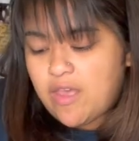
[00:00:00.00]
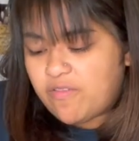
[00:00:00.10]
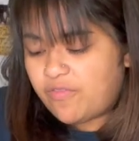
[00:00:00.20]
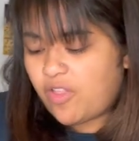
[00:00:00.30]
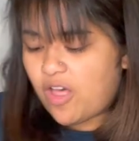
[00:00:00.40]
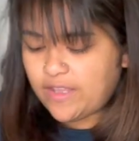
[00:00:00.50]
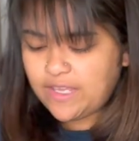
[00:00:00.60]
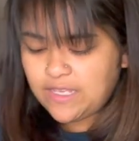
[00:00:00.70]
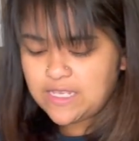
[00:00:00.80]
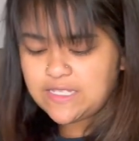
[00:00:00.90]

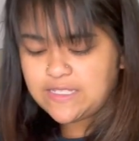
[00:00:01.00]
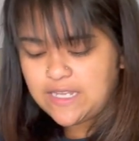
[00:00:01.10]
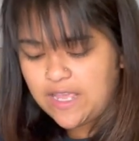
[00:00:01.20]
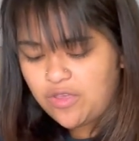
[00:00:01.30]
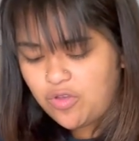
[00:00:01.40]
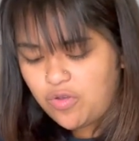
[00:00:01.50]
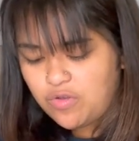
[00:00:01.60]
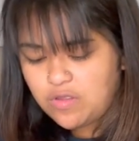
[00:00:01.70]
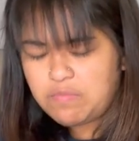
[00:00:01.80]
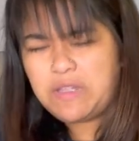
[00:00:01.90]
vlogging
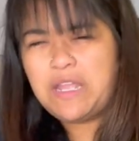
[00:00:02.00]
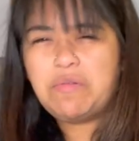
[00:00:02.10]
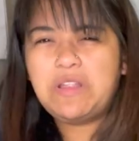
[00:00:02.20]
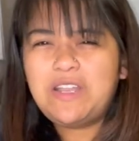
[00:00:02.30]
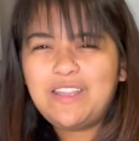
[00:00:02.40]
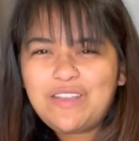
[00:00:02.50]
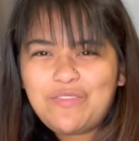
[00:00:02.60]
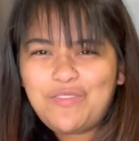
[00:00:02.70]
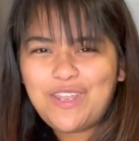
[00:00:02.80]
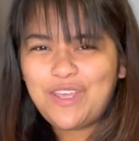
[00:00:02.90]
style plant
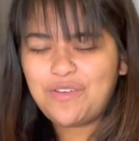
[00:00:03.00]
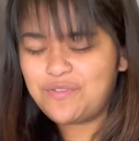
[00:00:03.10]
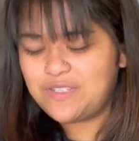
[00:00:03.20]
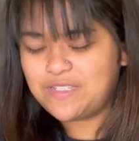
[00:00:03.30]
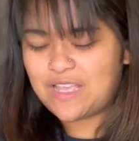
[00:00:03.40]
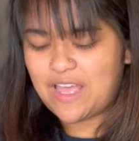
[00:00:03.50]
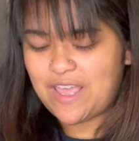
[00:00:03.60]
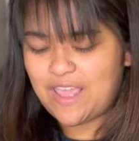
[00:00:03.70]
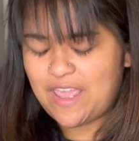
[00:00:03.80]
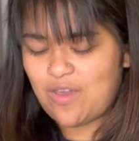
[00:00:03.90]
related videos.
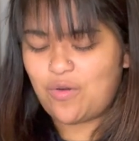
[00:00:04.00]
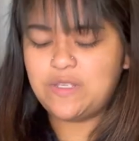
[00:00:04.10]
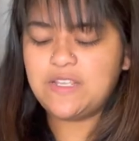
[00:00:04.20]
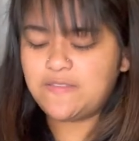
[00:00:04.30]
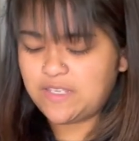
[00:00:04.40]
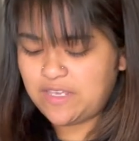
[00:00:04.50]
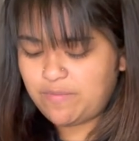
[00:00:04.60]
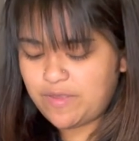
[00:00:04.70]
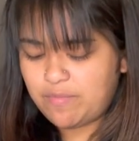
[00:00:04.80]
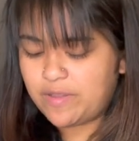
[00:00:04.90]
I always have to
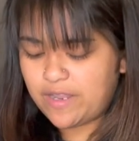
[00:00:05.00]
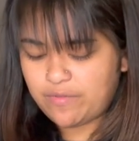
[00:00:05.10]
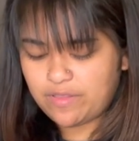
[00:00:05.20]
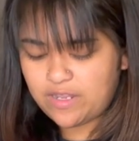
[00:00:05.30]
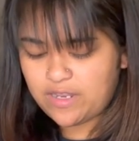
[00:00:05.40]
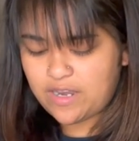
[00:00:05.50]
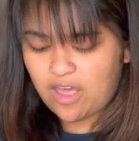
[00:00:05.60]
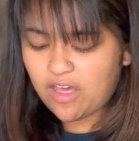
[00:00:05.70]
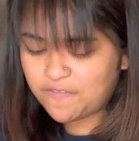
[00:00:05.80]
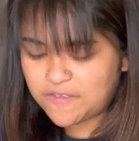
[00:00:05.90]
keep it plant related,
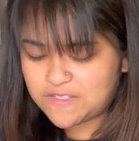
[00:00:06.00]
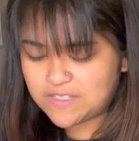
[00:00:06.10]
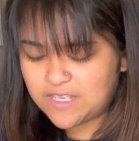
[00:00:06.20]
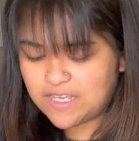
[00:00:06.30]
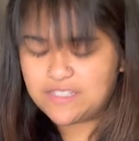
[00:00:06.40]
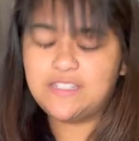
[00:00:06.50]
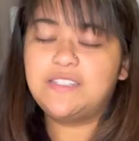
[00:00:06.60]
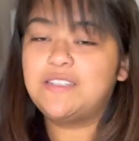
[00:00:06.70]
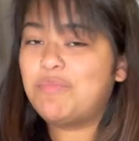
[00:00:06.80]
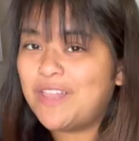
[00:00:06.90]
obviously, because this
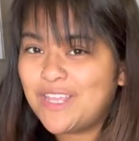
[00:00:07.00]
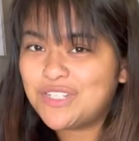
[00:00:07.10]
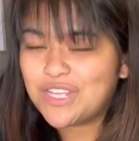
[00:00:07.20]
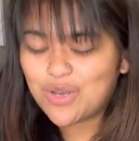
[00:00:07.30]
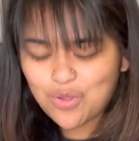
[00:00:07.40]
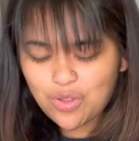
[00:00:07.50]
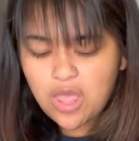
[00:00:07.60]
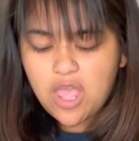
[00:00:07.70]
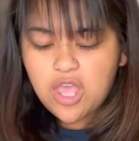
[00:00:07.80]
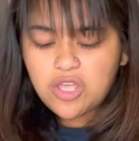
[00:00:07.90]
is a plant channel.
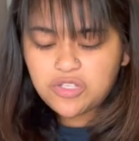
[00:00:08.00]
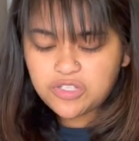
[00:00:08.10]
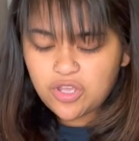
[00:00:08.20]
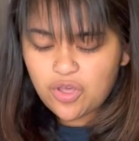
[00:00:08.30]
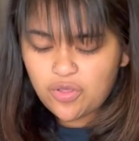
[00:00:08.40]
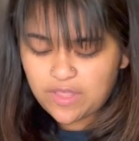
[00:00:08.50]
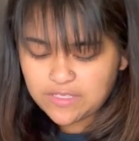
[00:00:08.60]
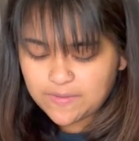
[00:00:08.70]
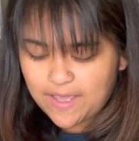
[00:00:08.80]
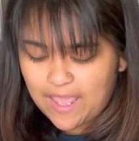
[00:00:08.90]
So
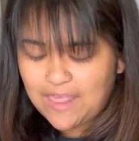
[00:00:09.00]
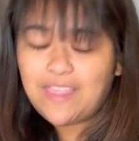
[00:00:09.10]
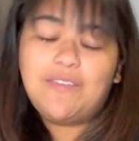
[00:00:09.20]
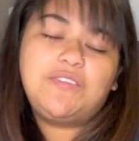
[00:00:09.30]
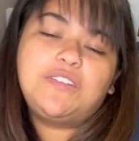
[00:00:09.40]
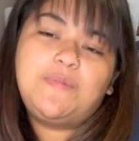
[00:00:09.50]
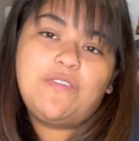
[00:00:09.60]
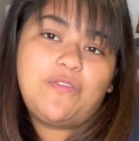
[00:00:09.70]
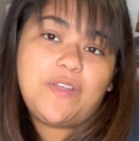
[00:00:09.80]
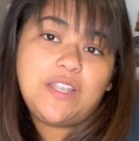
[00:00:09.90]
that's why I think it would just be
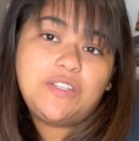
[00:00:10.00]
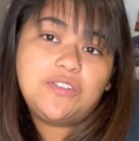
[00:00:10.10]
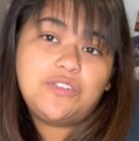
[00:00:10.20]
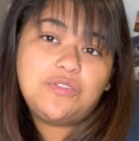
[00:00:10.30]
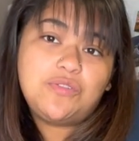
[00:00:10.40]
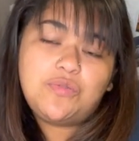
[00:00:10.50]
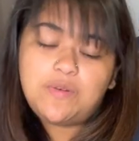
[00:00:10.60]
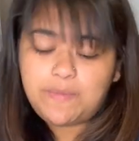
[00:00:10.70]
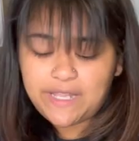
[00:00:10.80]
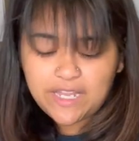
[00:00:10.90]
fun to
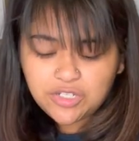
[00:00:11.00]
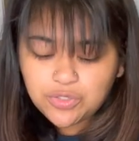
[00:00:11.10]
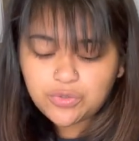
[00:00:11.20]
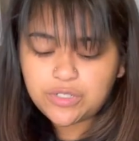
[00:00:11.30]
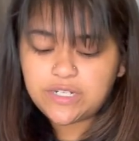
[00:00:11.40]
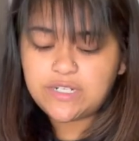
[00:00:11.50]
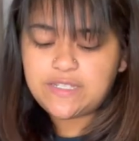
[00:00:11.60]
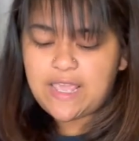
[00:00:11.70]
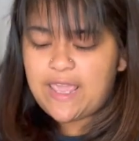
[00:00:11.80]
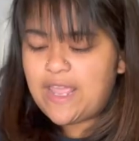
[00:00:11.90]
do plant tours
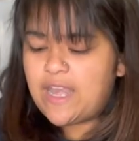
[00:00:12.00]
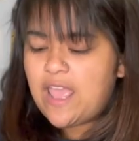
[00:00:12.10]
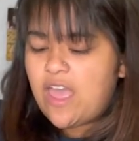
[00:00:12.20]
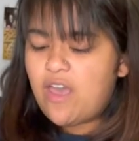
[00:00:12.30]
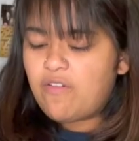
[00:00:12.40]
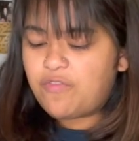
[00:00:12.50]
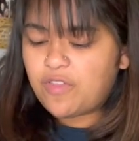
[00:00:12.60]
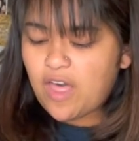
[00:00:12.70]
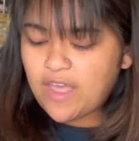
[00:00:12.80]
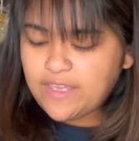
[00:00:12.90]
and
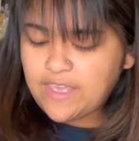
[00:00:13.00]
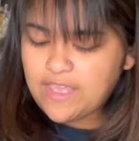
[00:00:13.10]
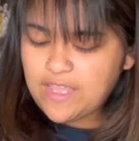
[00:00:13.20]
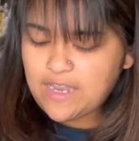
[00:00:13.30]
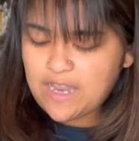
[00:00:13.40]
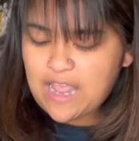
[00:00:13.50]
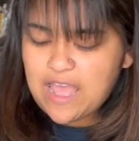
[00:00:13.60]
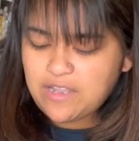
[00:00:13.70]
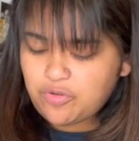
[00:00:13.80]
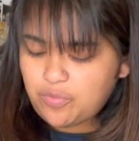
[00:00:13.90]
vlog it and add a little